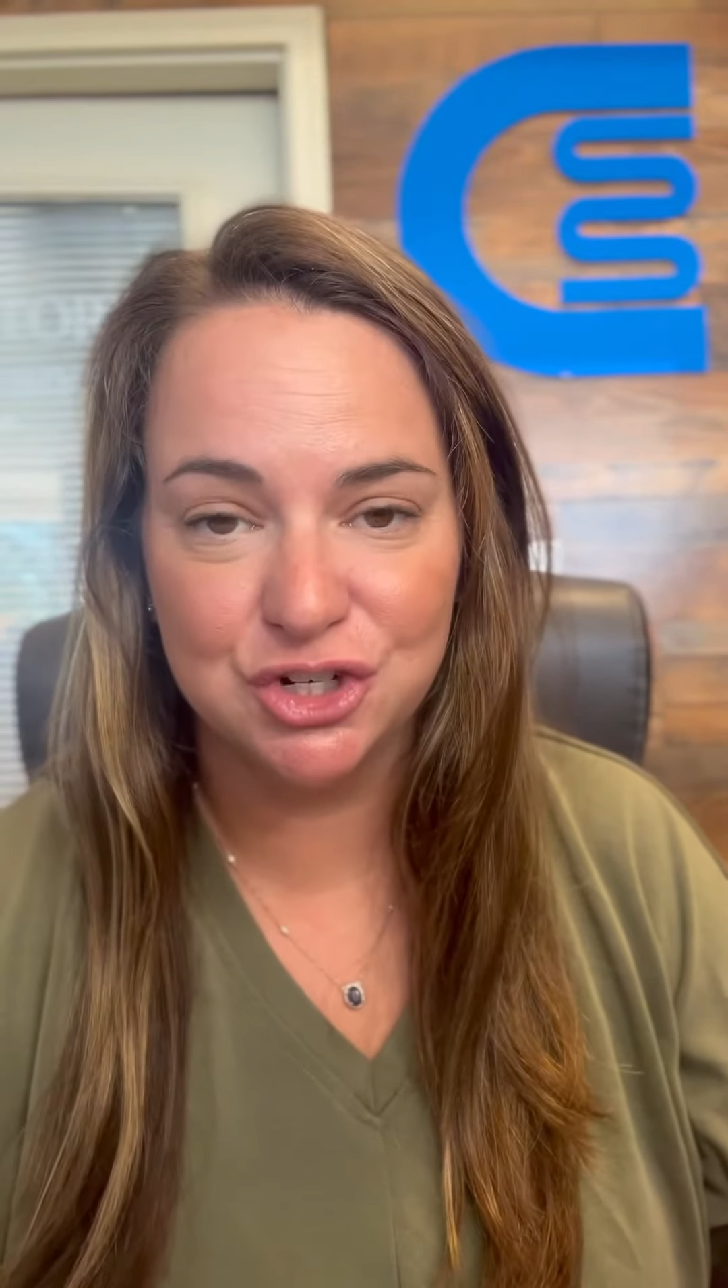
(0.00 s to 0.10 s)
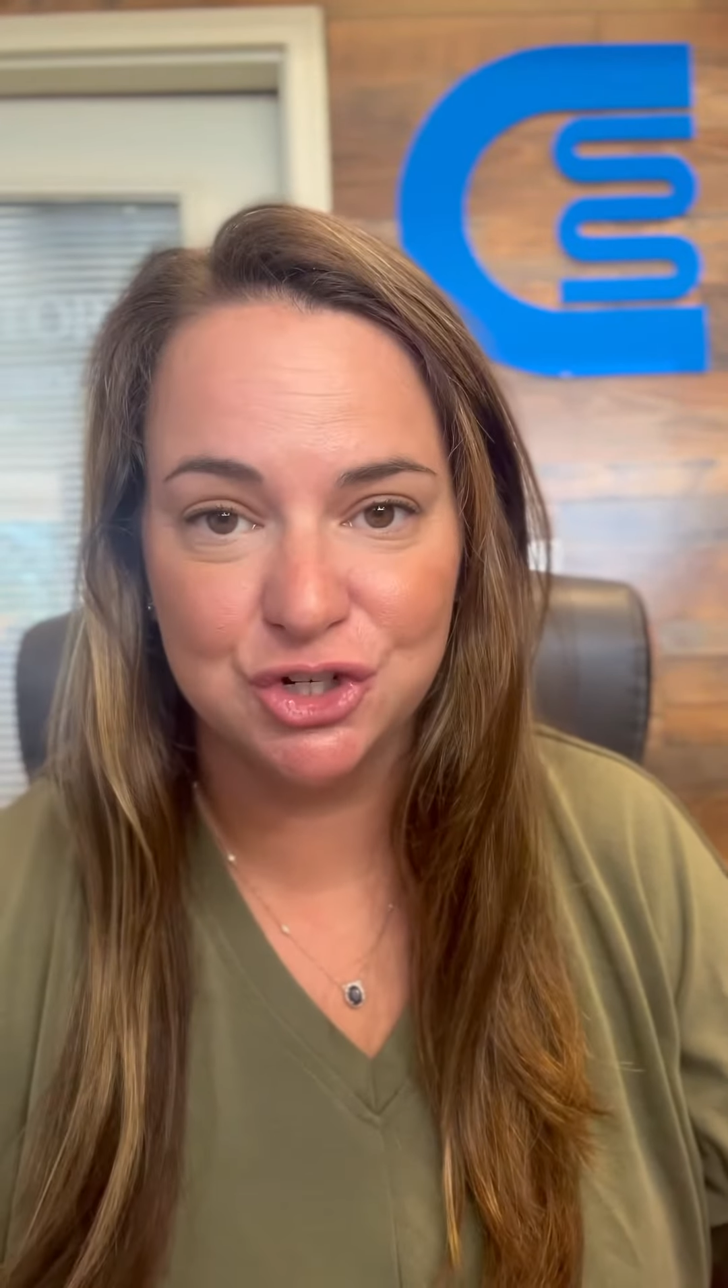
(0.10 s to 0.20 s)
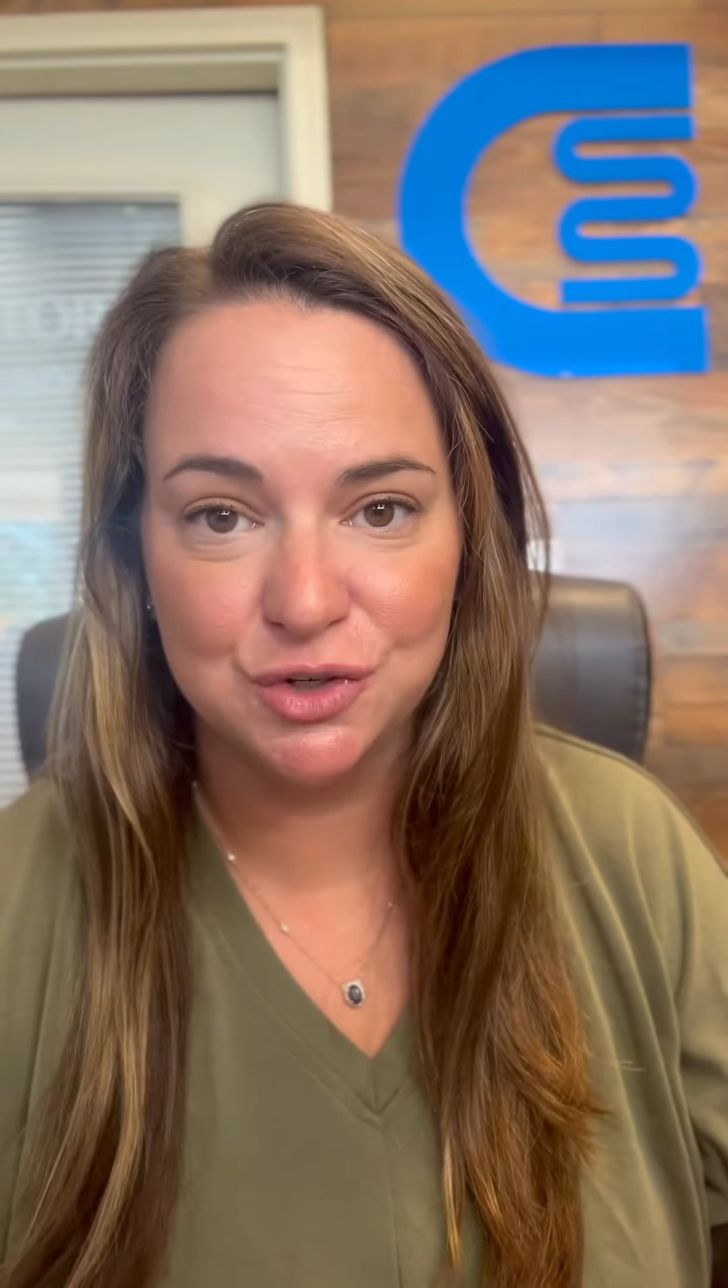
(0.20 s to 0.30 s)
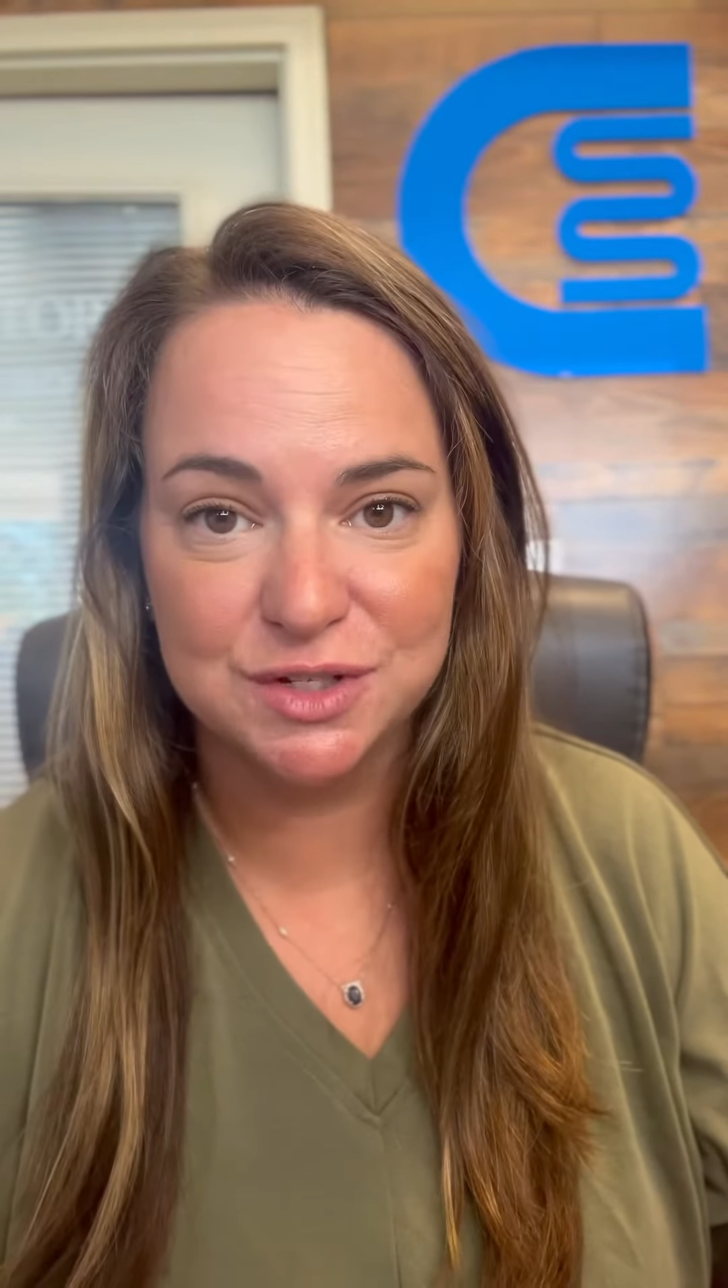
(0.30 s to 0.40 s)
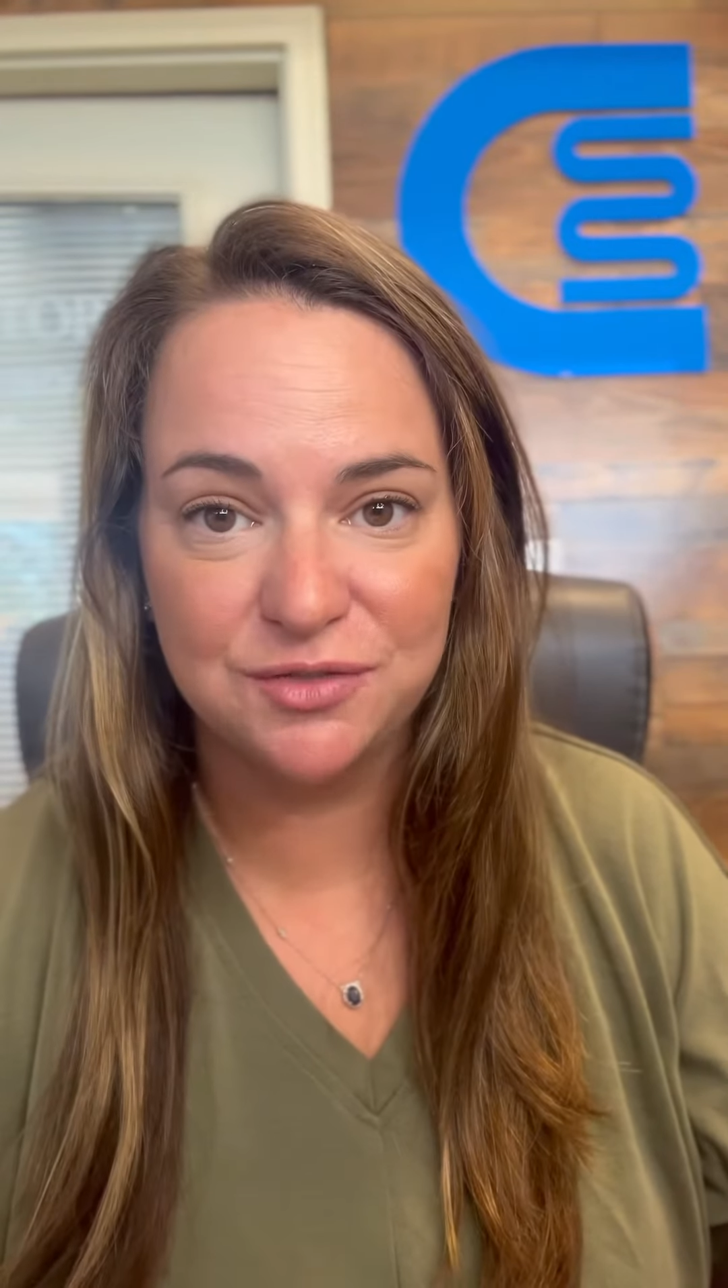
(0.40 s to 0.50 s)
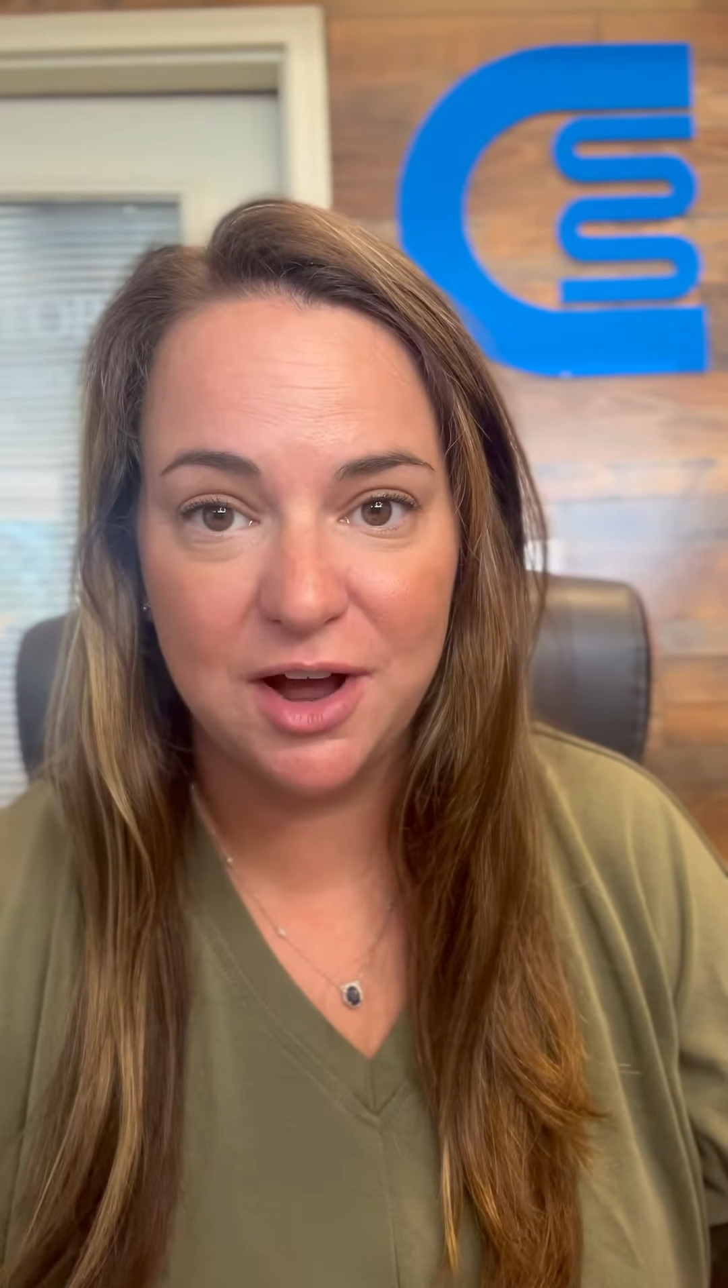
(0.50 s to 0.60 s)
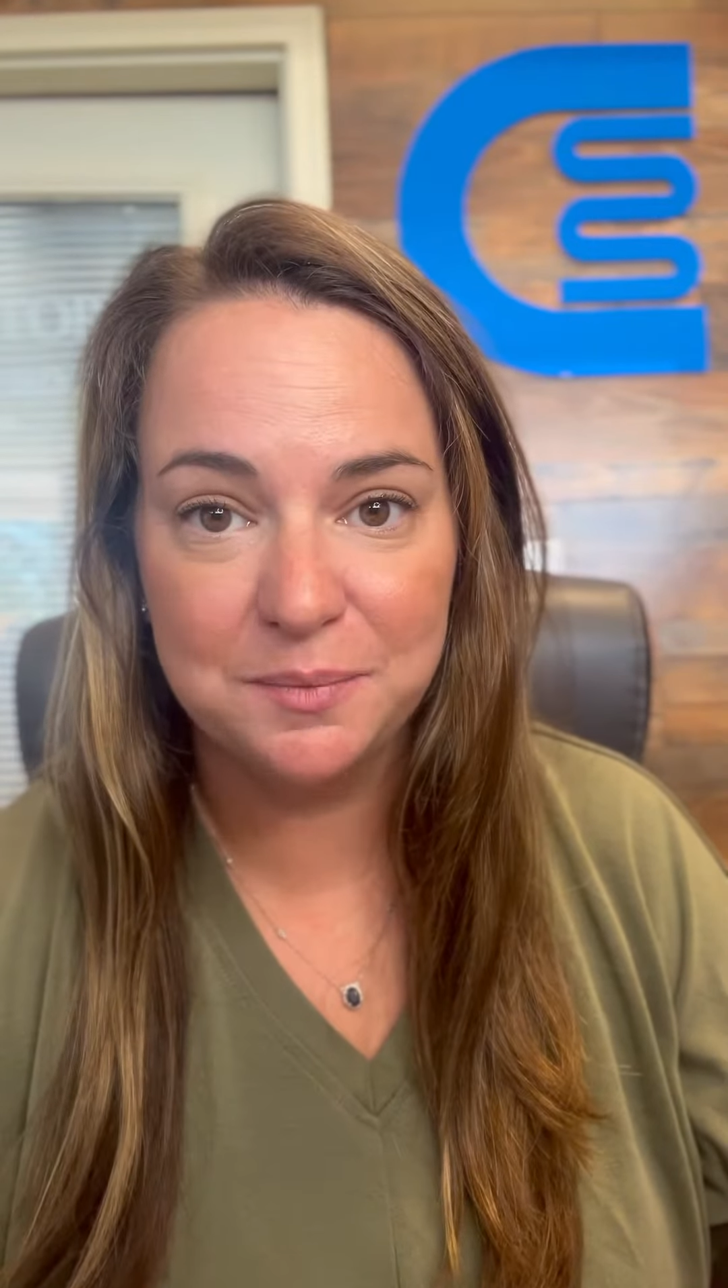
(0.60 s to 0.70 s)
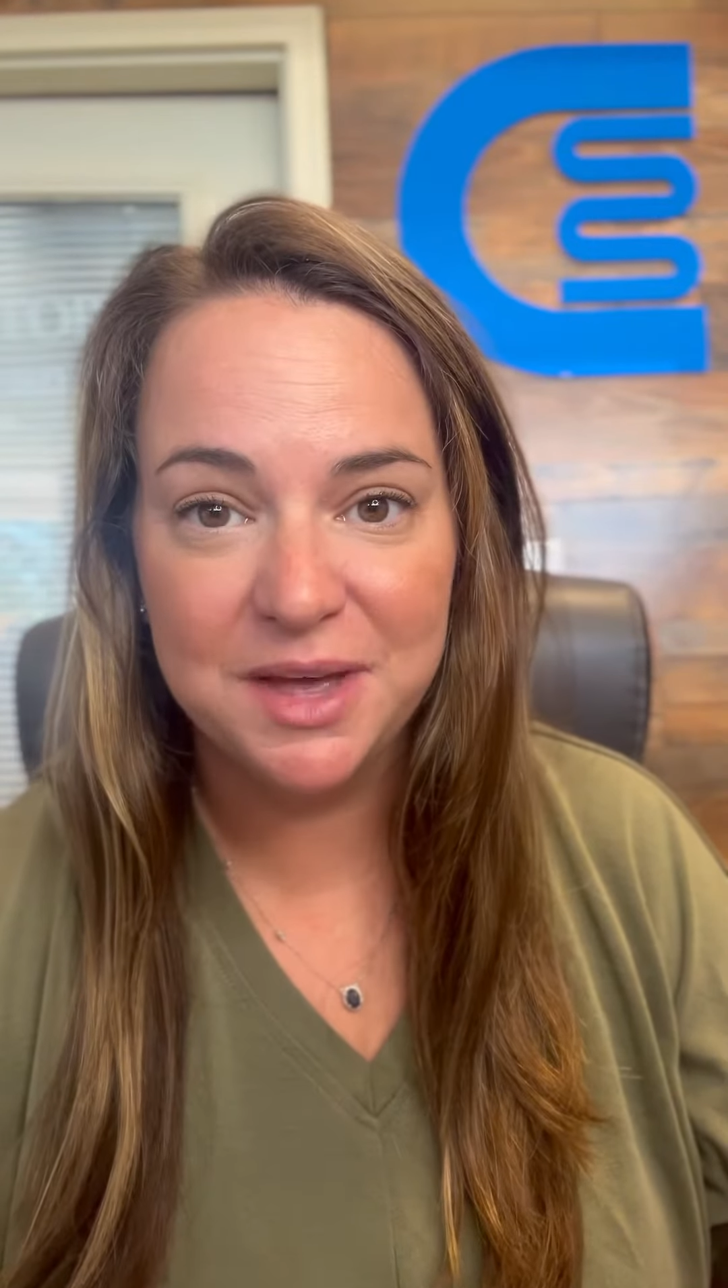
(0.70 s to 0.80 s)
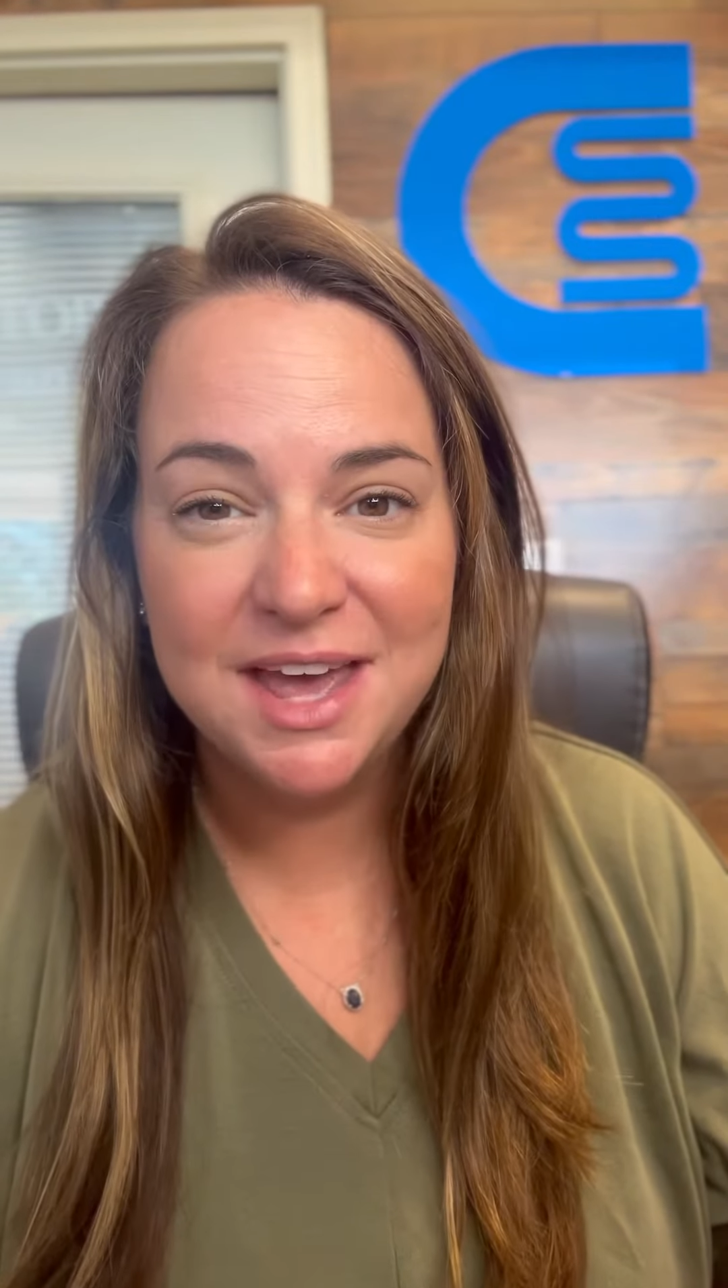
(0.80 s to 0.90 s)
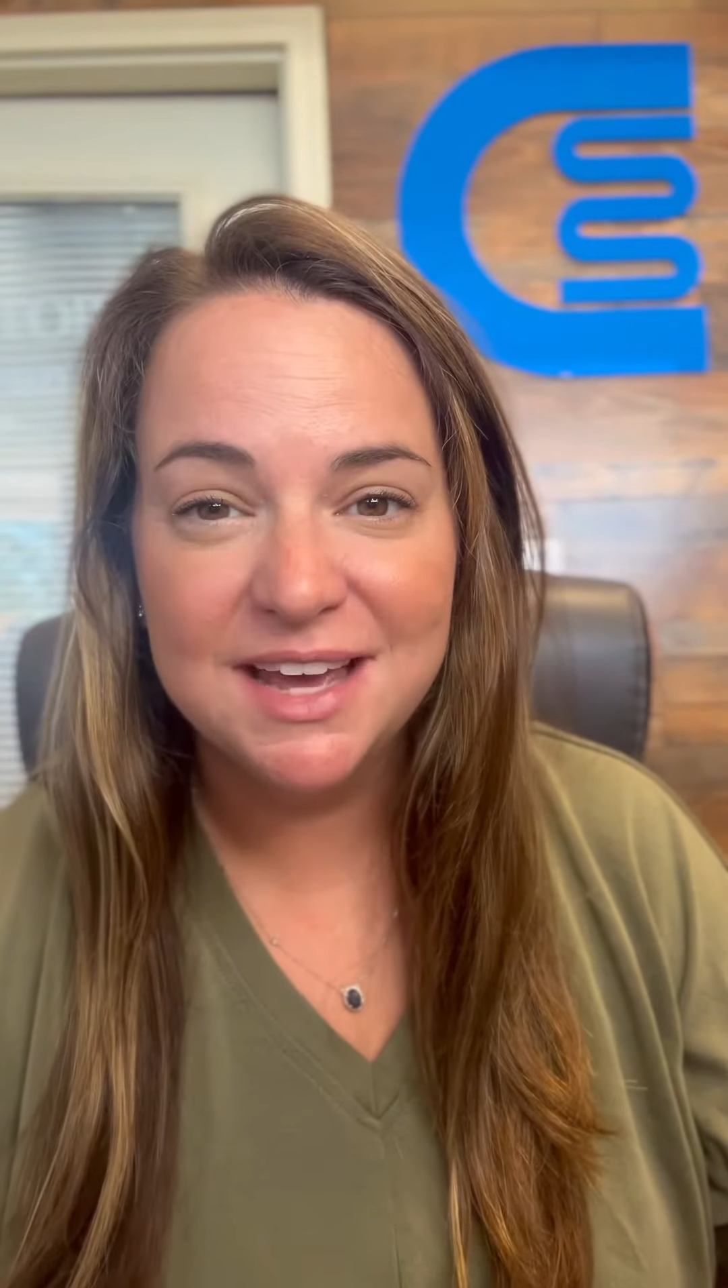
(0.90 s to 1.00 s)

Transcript: choose from,